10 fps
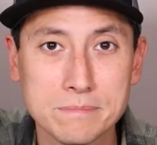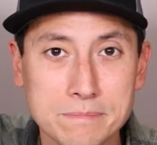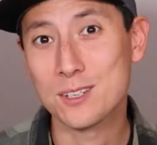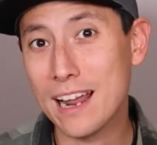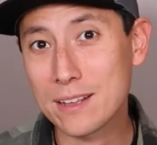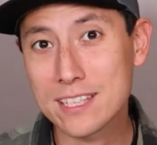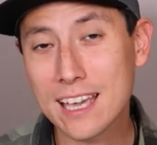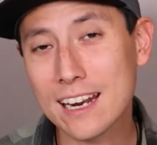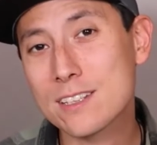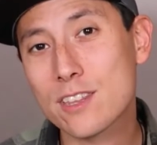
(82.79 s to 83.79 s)
So now to
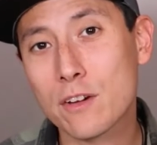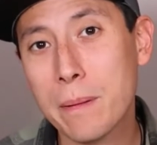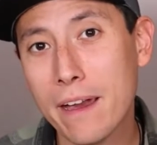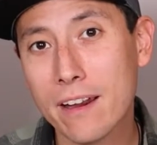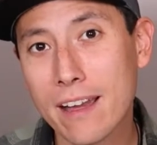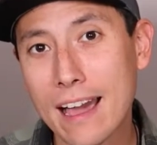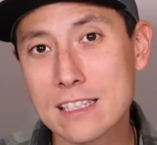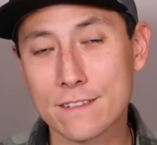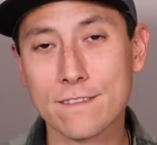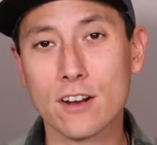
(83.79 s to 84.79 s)
get into the repair
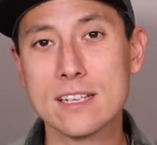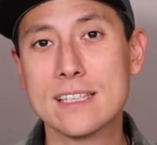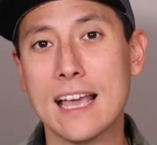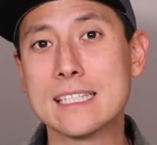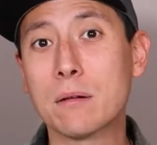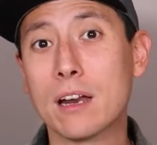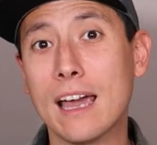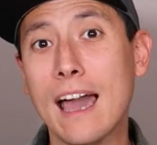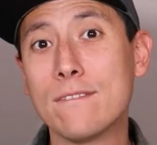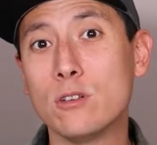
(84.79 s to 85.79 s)
guys, the first test I'm going to
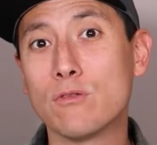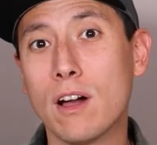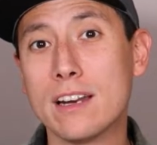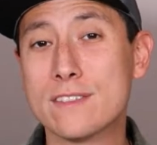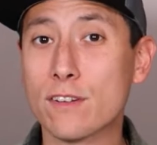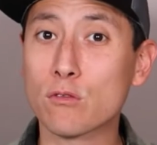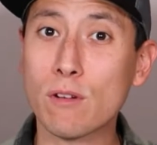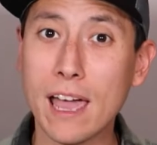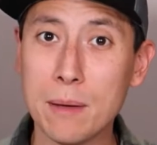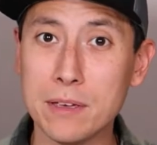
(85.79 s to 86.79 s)
have you run is for
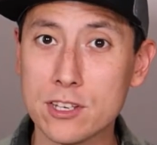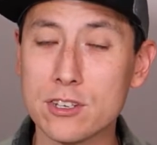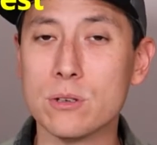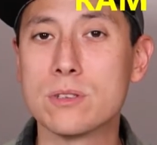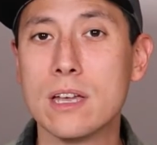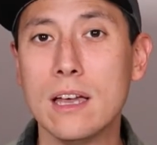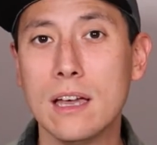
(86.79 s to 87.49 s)
RAM issues.